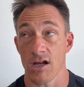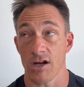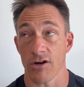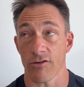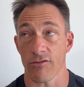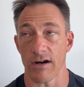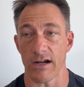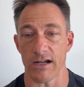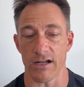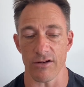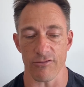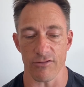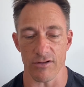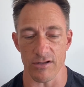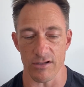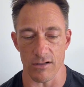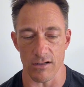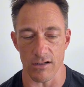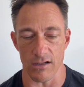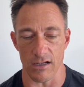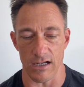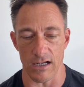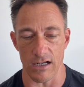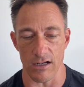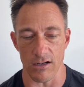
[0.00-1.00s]
greater
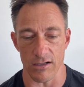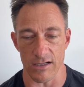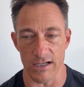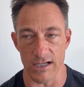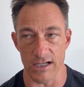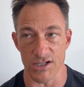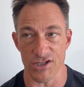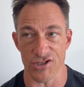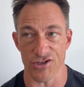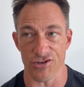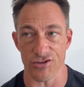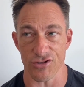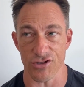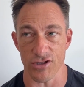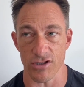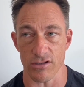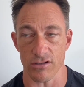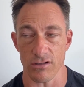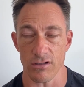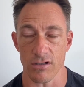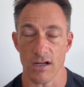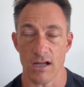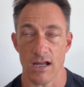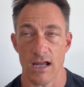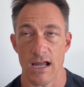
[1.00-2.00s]
estrogen,
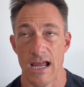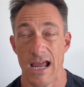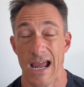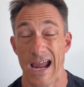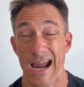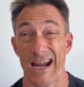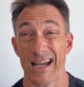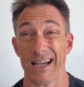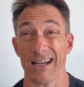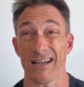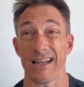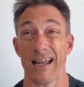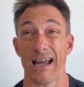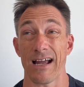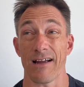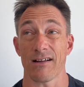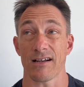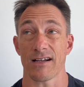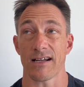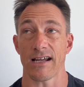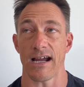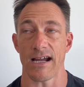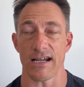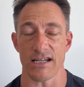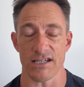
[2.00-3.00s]
and in
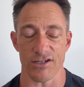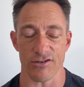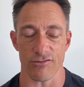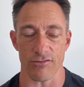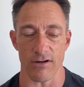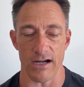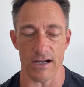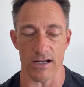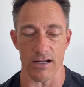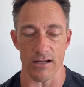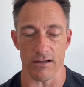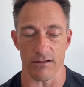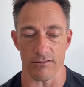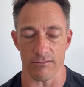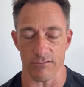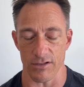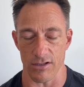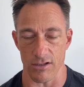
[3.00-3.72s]
that case, greater,